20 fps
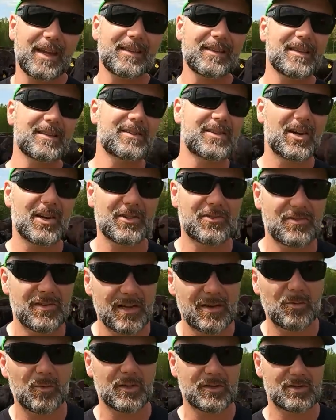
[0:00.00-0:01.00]
in this
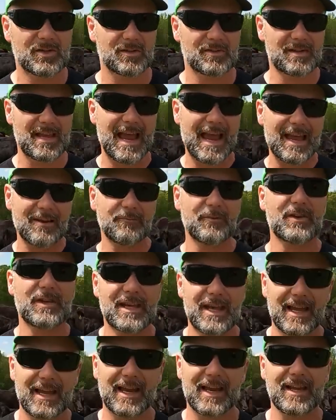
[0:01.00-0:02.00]
country, which is
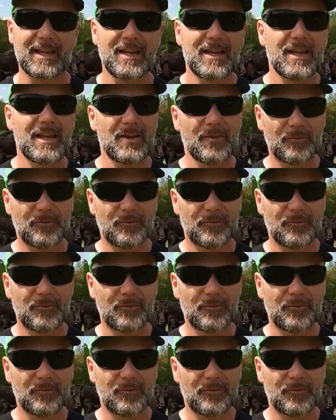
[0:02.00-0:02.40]
advocating